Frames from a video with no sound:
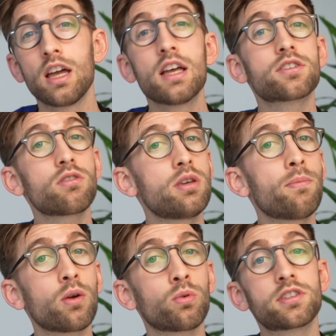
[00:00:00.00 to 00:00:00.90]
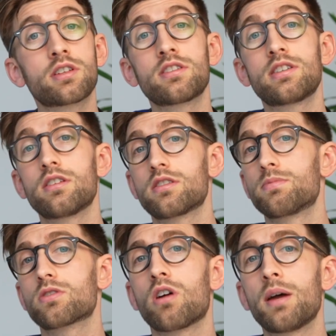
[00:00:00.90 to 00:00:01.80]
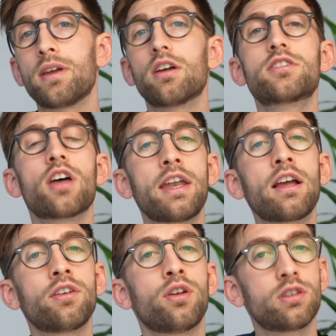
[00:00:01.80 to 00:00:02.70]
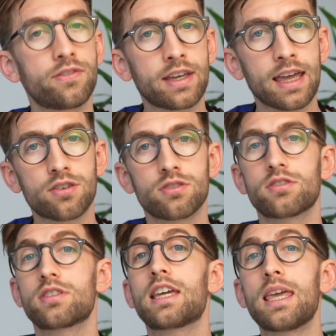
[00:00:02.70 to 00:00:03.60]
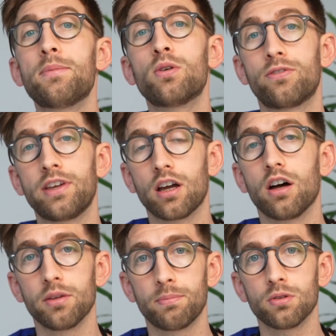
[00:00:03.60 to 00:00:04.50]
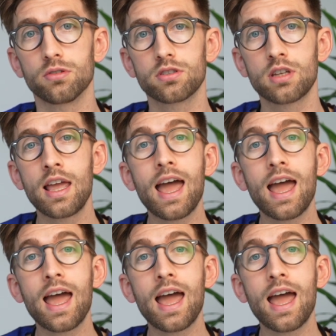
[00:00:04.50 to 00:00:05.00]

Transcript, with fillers: So you might want to consider subscribing and turning on notifications to keep your finger on the pulse.